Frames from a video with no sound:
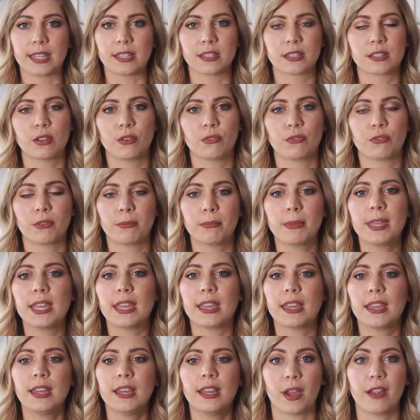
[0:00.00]
And so for
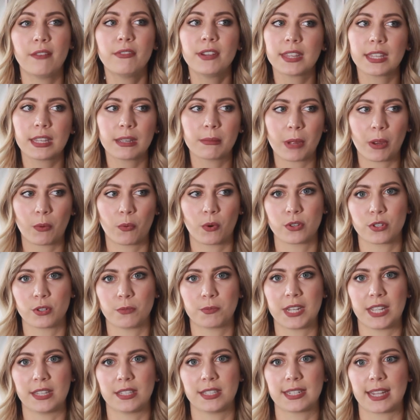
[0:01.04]
me, everything in my wardrobe
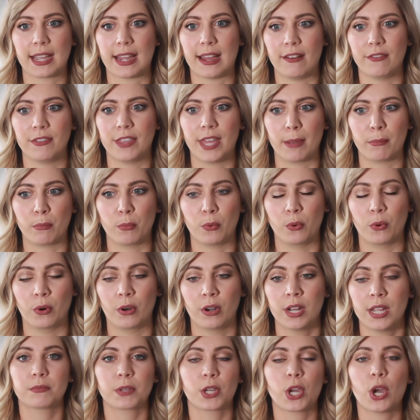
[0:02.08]
tends to have that more
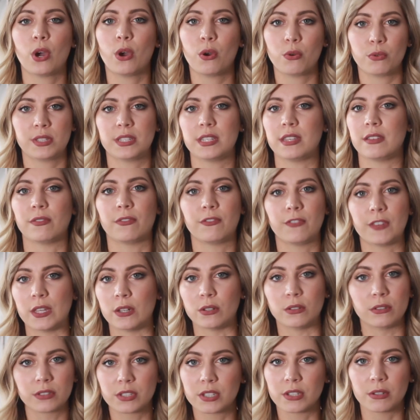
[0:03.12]
cozy
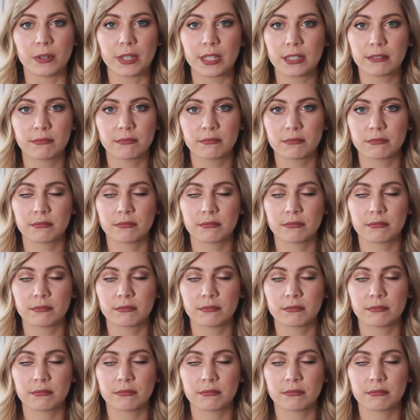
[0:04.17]
feel to it.